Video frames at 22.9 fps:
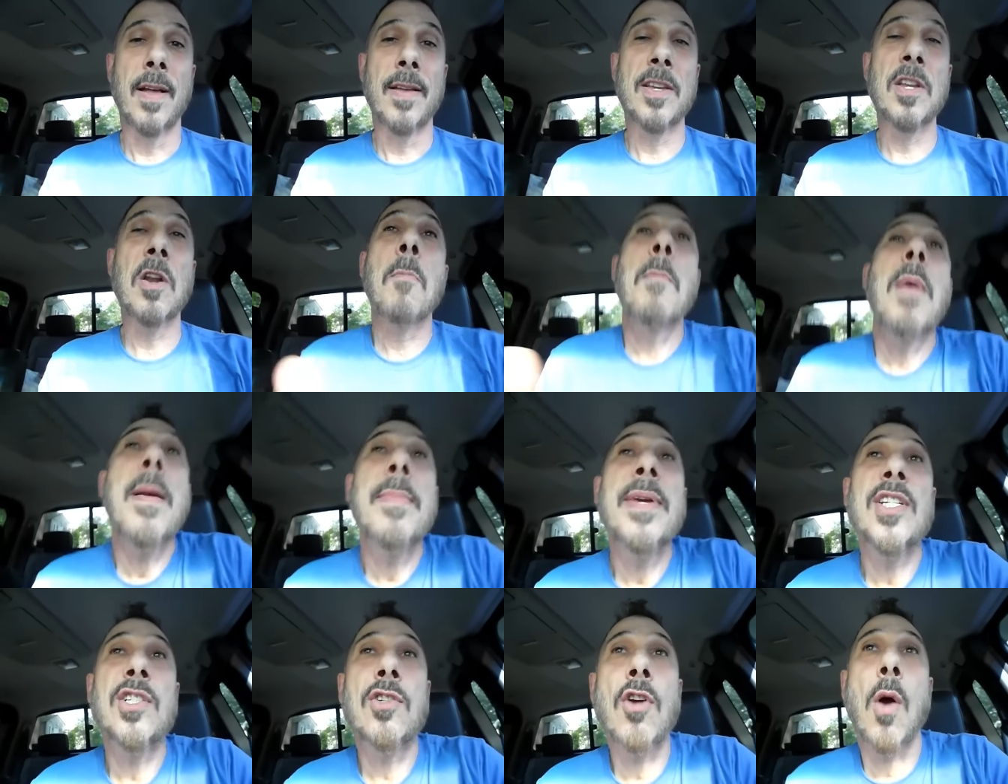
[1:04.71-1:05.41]
You know,
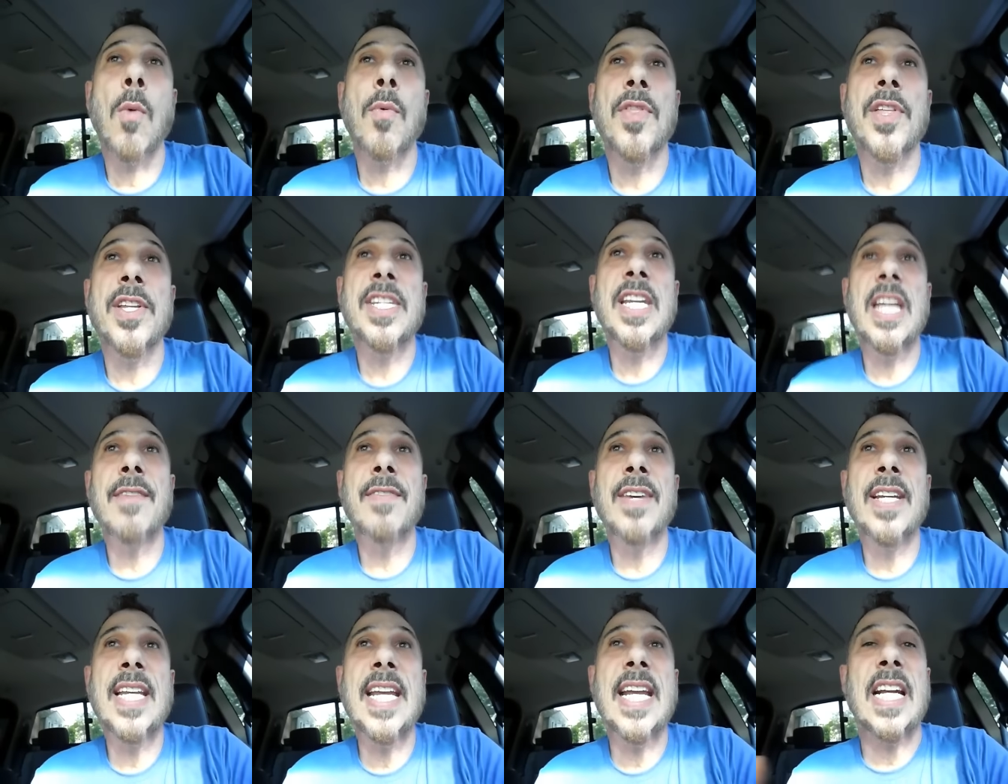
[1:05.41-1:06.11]
maybe start with a
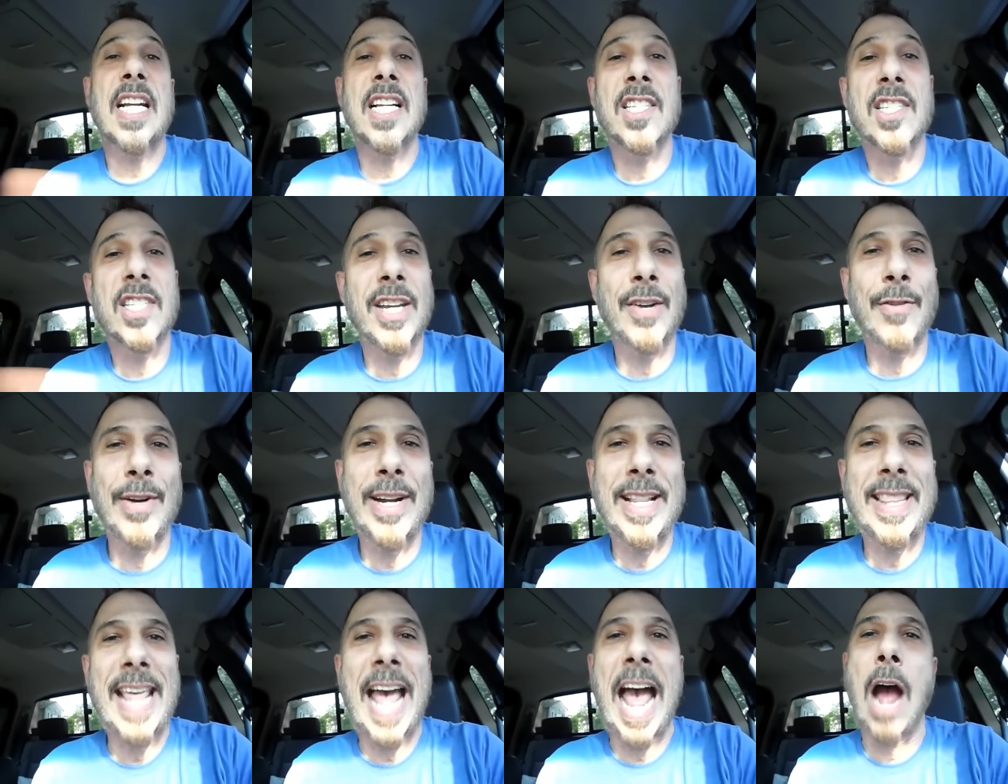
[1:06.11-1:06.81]
DVD.
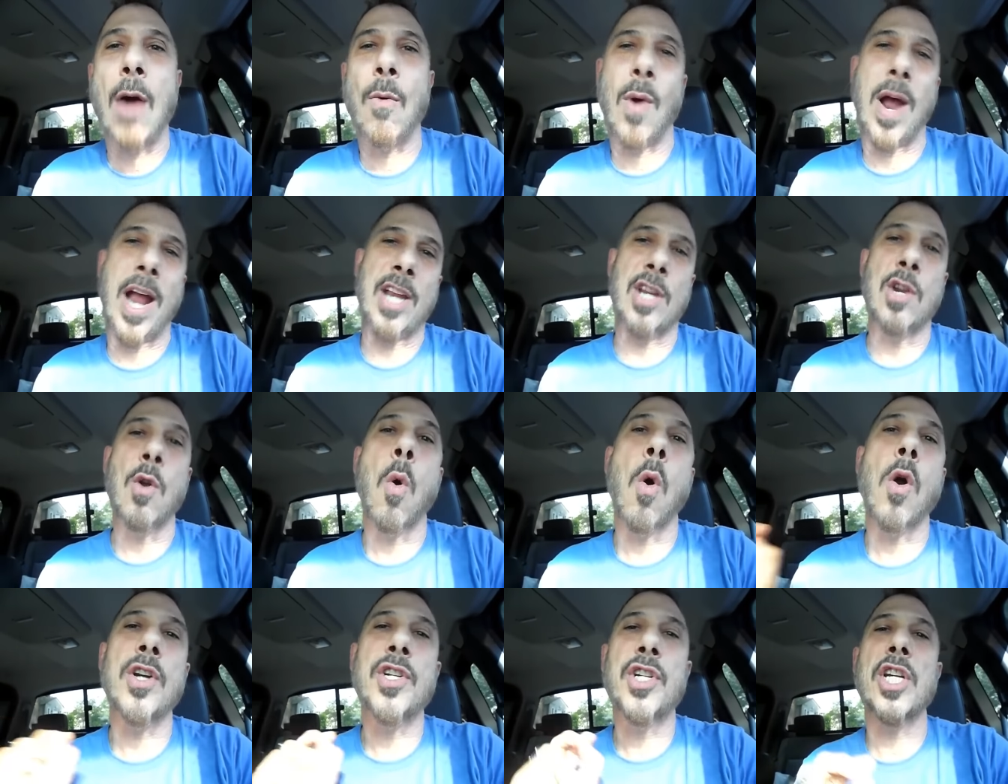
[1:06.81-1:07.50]
Consider it that way.
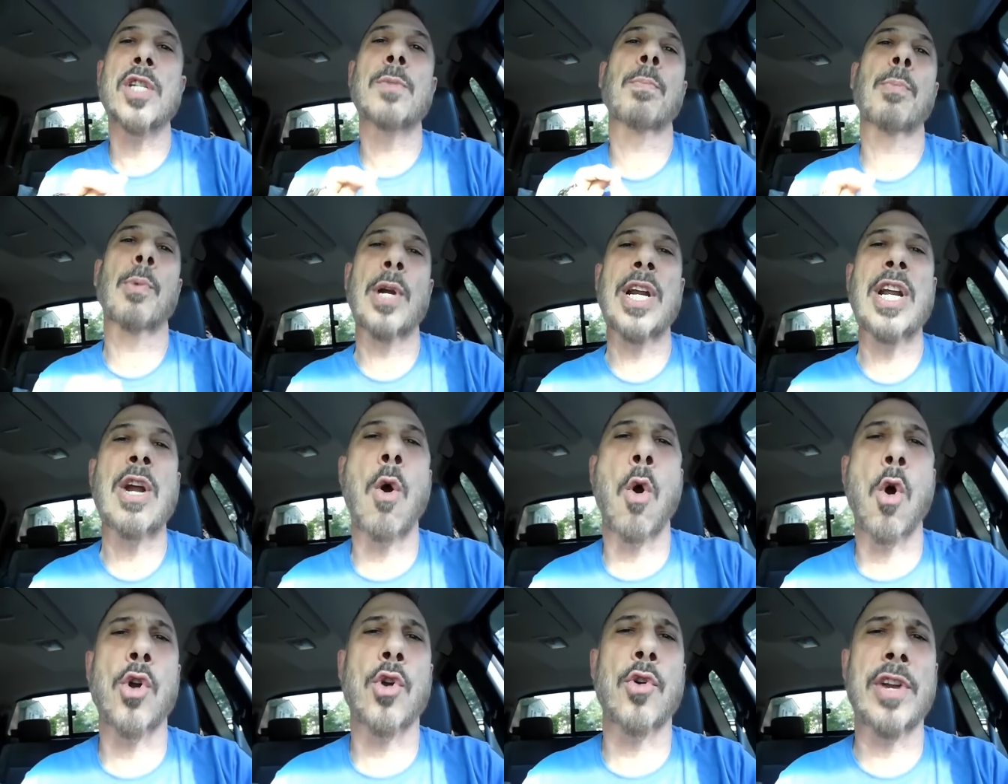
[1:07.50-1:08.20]
You're just
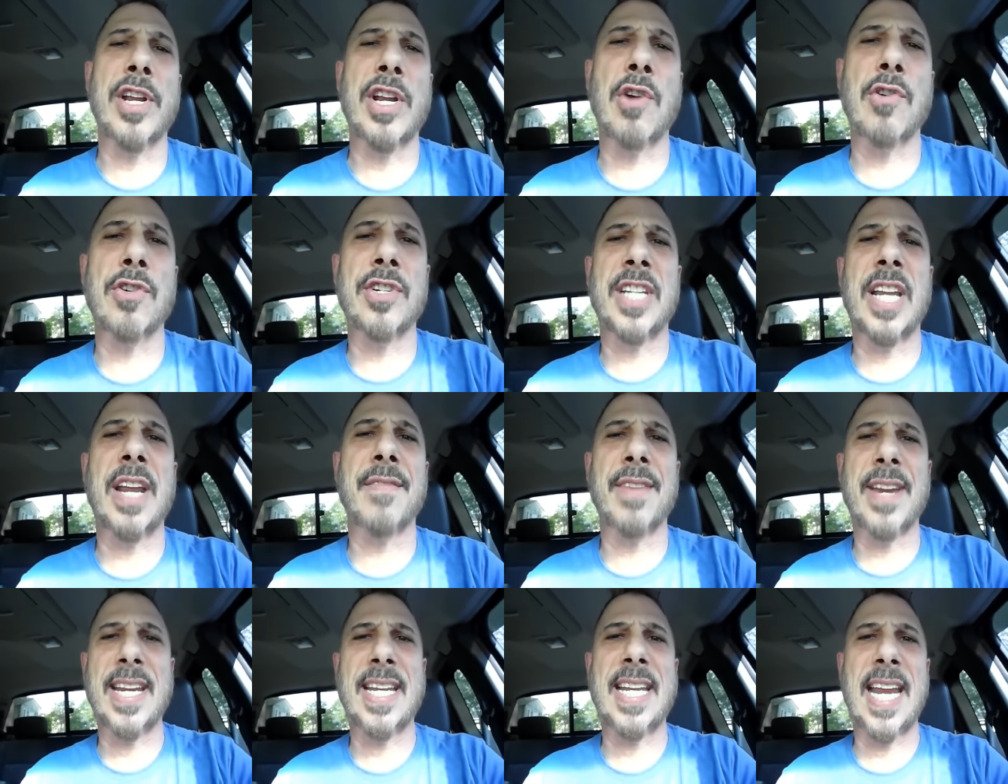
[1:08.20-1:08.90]
pre-ordering your
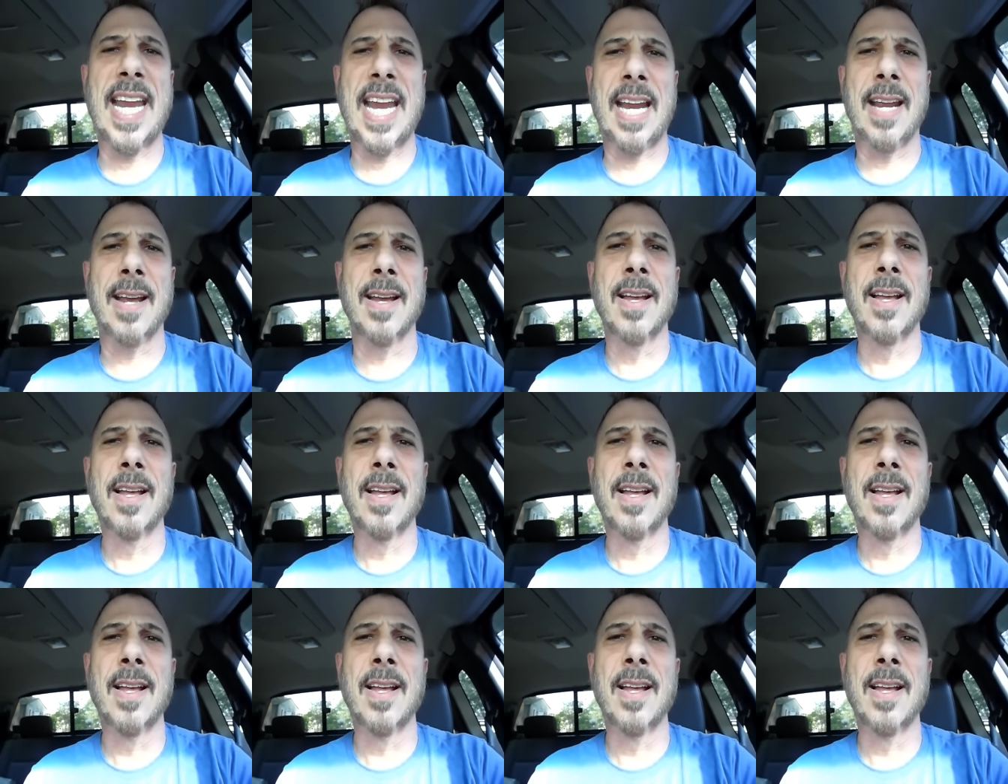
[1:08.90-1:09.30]
DVD.